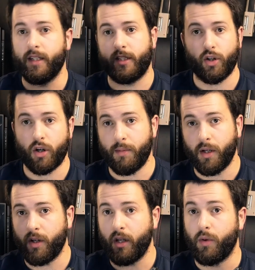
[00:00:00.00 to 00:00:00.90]
Its
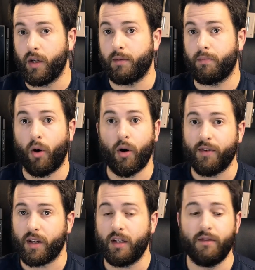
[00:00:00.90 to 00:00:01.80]
durability was
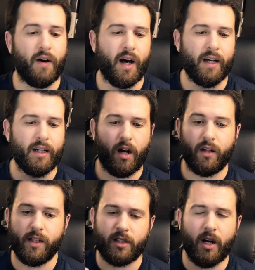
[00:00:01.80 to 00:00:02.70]
perfectly fine
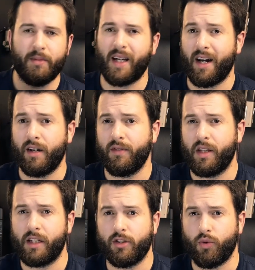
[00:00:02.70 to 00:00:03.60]
on this optic. I don't even
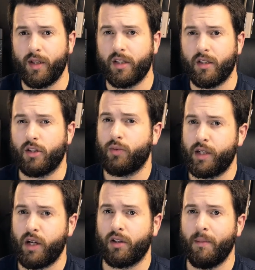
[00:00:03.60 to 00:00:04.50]
think there's a reason to
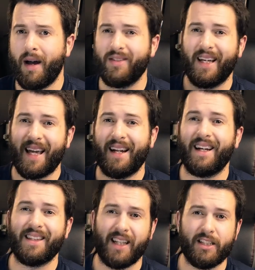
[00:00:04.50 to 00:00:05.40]
switch out the mount
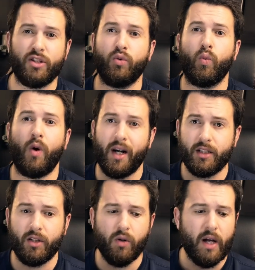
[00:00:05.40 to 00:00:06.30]
again unless you
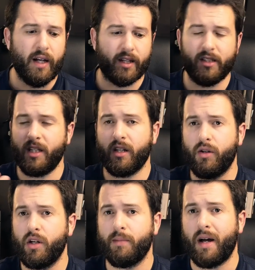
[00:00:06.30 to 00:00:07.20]
want to, because the
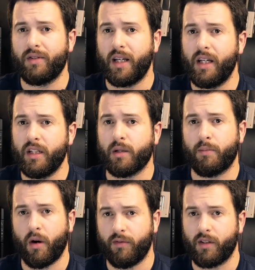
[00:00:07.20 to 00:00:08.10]
included mount is
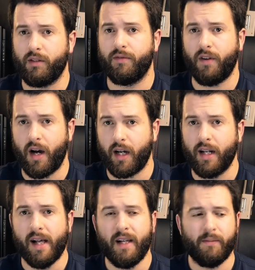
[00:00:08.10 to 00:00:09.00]
perfectly fine
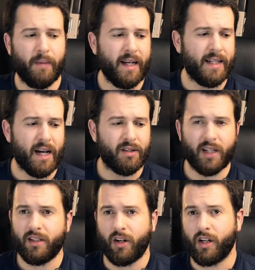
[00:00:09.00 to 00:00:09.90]
main
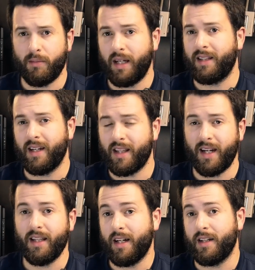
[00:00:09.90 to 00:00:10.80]
downsides are going to be at the end of
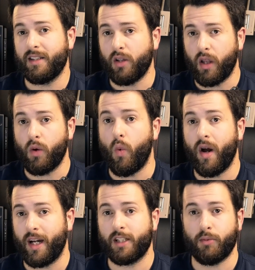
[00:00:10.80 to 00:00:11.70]
the day that it is still a
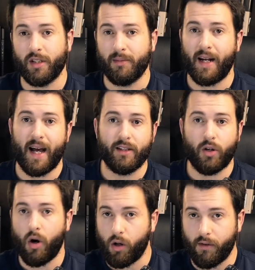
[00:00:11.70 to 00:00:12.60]
1x prism and has
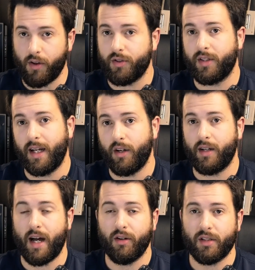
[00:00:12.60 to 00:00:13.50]
all of those
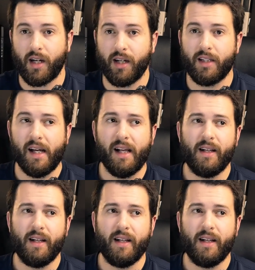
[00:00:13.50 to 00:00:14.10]
standard downsides.